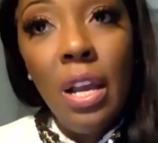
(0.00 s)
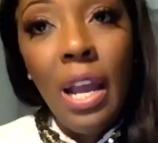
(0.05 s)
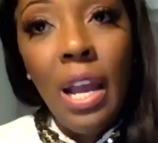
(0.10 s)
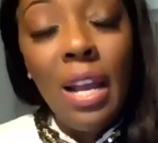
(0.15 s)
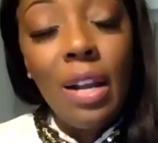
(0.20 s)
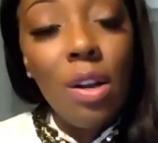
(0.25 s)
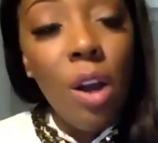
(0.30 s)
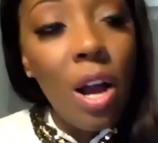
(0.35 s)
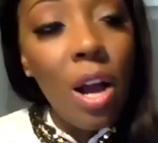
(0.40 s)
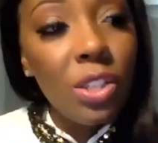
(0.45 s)

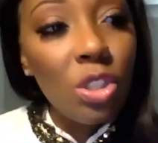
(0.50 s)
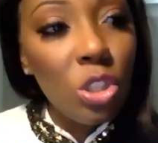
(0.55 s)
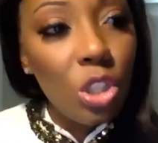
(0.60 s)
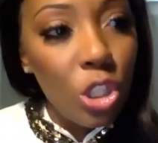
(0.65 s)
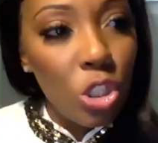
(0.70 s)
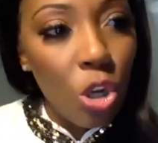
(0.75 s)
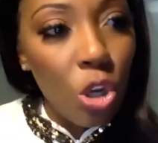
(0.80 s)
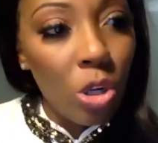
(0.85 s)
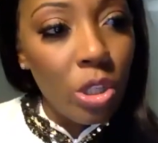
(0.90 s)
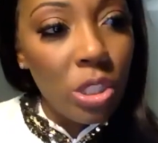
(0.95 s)
And God's going
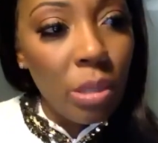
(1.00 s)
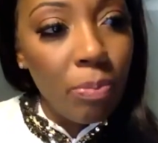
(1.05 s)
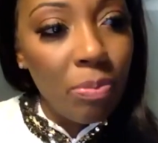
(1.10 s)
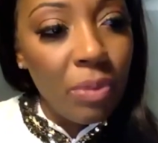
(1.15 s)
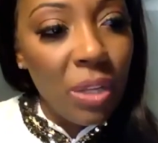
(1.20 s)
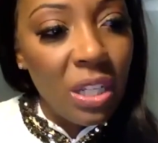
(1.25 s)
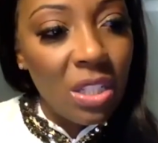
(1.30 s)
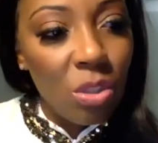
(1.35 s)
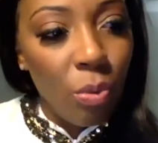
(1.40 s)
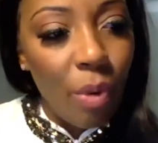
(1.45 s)
to turn some
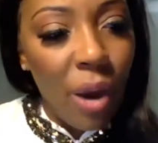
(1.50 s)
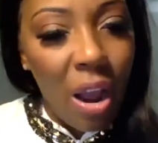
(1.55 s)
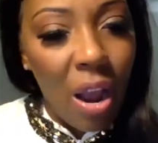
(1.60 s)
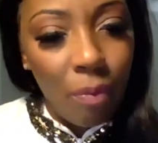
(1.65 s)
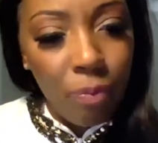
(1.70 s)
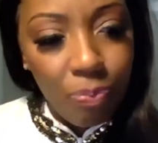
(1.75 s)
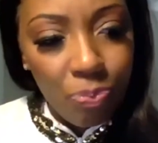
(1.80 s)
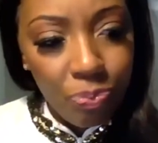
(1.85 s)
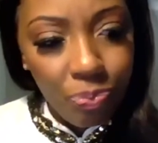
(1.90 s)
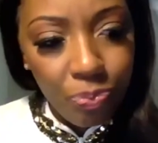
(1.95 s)
things
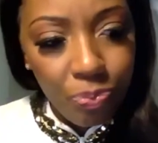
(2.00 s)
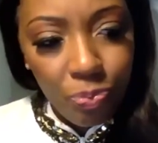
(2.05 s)
around.